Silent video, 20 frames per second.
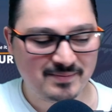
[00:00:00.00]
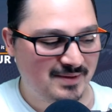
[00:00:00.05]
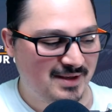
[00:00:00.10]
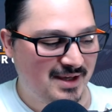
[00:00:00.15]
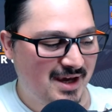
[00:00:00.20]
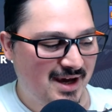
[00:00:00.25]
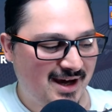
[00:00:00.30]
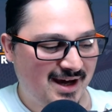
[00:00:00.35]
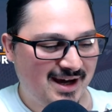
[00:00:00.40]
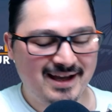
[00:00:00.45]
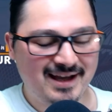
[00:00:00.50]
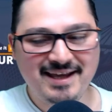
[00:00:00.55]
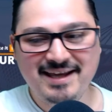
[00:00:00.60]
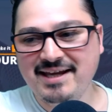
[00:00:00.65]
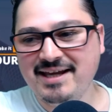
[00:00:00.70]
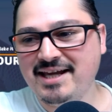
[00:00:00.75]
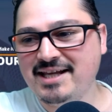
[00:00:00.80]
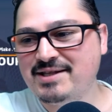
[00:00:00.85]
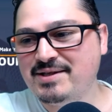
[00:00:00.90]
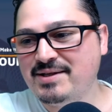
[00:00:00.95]
Yeah,
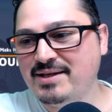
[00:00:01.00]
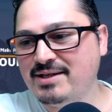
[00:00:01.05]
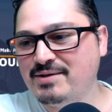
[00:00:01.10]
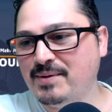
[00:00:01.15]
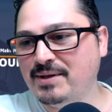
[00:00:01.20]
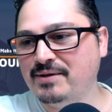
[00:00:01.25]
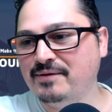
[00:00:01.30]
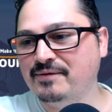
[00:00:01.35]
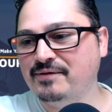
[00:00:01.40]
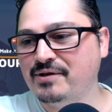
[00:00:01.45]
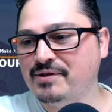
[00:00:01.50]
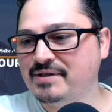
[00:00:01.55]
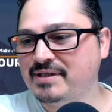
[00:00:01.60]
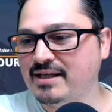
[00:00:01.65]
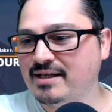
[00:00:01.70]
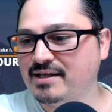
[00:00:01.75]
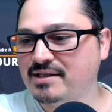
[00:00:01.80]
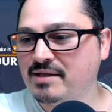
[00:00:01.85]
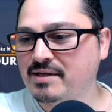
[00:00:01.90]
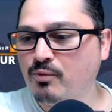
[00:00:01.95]
it's it's one of those
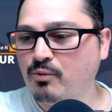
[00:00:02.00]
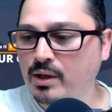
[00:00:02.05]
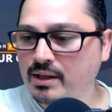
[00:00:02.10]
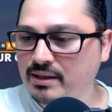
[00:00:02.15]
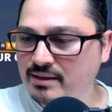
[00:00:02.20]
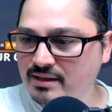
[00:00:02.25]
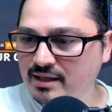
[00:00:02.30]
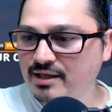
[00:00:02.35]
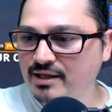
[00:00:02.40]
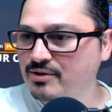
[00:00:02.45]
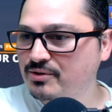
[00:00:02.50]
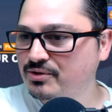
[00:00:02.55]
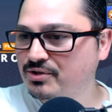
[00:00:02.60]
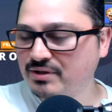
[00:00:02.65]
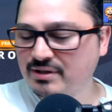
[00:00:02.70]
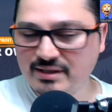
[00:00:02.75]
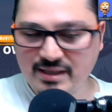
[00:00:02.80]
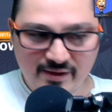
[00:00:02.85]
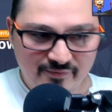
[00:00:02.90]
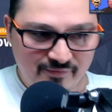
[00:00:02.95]
things. And one thing you
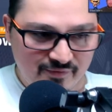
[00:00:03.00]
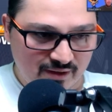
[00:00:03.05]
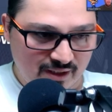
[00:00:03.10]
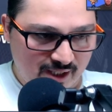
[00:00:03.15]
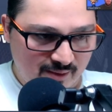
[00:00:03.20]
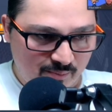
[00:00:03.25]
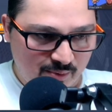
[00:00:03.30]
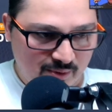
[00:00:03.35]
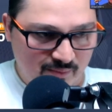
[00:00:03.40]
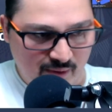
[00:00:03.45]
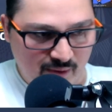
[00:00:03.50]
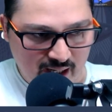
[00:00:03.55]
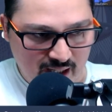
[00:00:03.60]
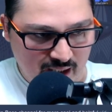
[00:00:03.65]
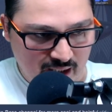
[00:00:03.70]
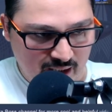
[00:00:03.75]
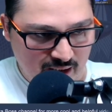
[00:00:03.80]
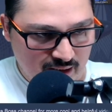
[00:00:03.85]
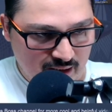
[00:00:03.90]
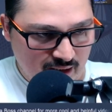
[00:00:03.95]
should definitely keep in
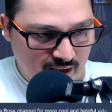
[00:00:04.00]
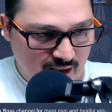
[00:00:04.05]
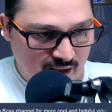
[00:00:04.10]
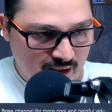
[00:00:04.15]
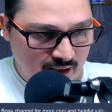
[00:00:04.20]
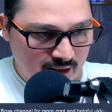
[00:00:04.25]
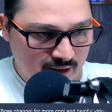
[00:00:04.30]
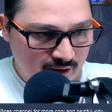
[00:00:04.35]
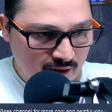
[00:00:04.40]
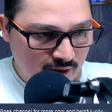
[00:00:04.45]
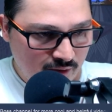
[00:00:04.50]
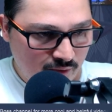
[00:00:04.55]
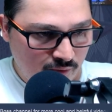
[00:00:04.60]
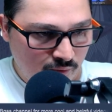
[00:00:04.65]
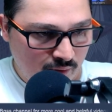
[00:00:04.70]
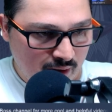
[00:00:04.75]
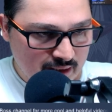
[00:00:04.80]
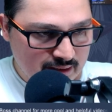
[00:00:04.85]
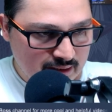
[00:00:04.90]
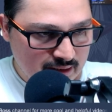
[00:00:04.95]
mind: uh, who
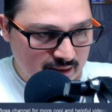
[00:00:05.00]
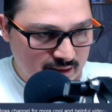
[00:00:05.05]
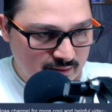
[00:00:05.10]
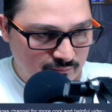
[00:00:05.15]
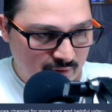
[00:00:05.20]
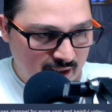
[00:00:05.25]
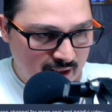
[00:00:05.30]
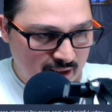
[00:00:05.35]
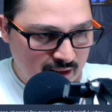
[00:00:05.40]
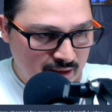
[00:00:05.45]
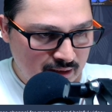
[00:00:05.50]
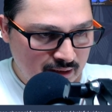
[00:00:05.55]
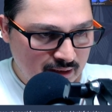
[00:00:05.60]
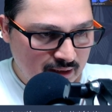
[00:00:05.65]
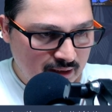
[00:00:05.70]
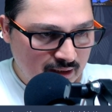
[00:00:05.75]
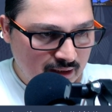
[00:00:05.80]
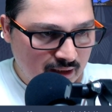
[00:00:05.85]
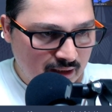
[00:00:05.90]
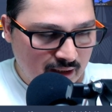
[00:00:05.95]
was this? Ryan?
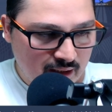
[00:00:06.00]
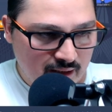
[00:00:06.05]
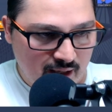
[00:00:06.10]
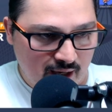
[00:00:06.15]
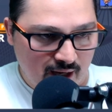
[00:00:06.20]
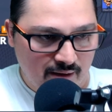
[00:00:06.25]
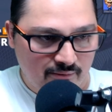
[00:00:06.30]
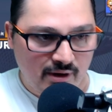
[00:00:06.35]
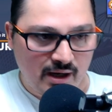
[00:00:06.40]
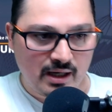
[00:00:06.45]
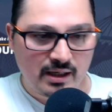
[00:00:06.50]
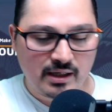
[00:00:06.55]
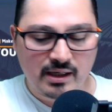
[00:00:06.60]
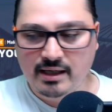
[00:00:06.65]
Uh, yeah, Ryan.